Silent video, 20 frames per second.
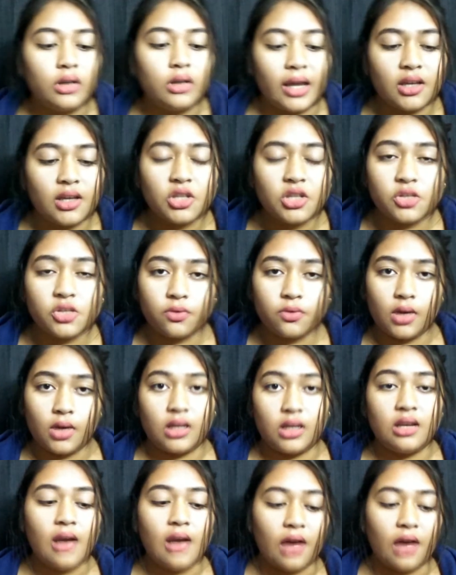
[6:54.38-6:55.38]
like it's
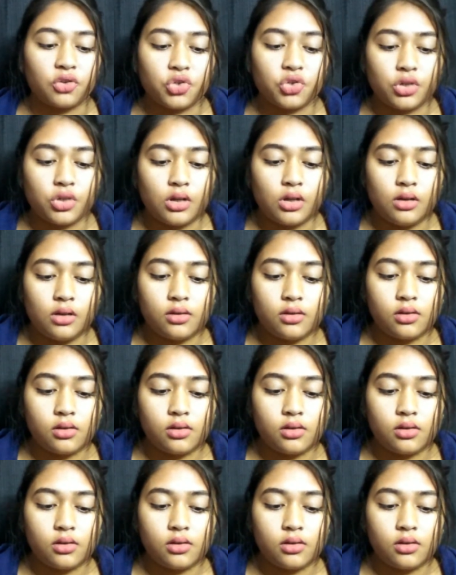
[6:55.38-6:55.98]
very natural.